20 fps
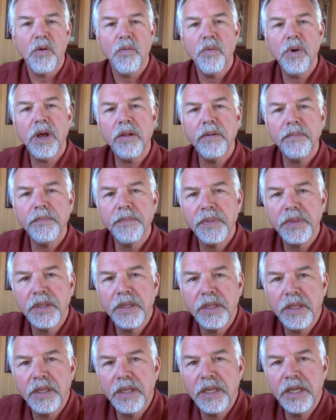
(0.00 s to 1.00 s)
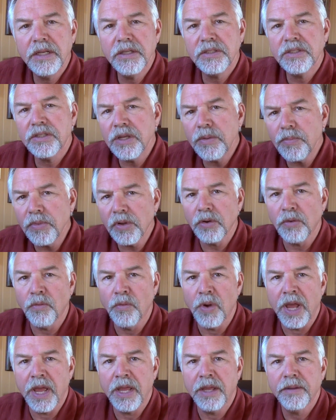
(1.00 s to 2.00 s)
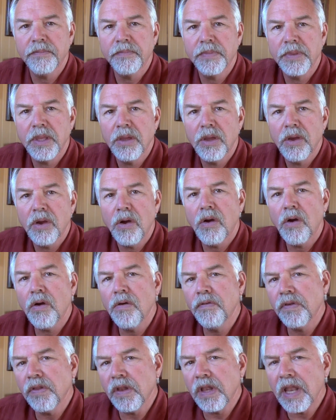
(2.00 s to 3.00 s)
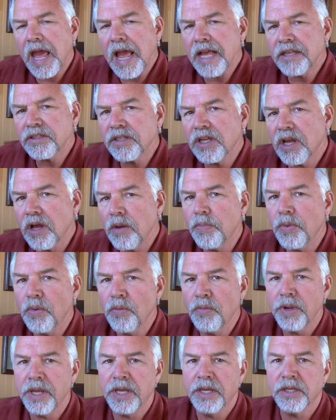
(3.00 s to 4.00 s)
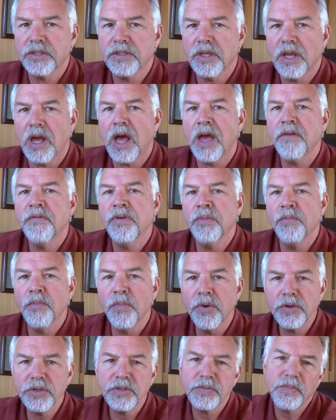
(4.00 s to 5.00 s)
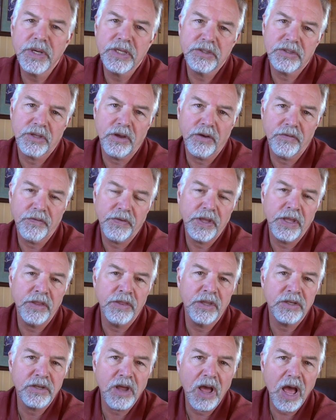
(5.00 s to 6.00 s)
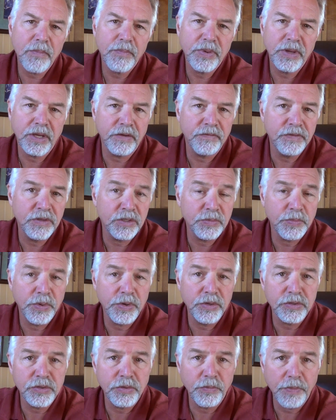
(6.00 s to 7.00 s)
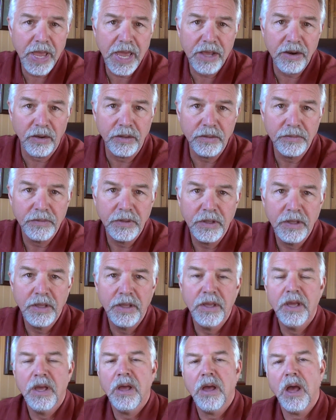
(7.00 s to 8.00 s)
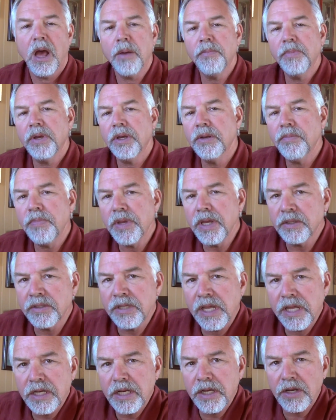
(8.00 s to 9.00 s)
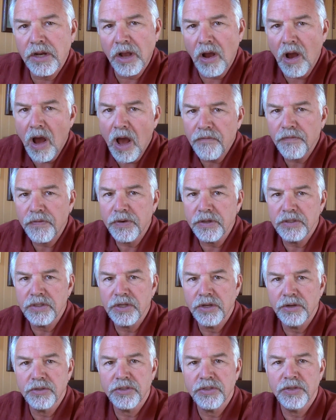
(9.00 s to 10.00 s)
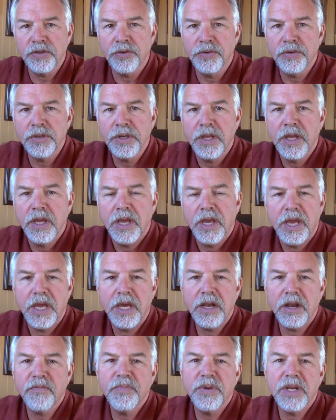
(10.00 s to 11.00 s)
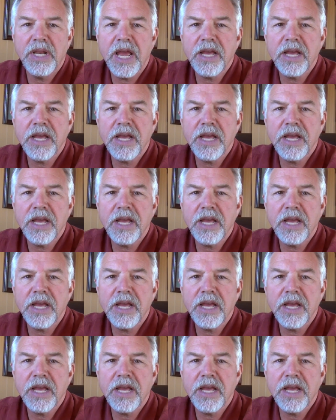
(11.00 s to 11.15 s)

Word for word: Well, in a similar way, over the last couple weeks, I've immersed myself in the topic of the spiritual battle. I'm going to be attending a conference here soon, and I've been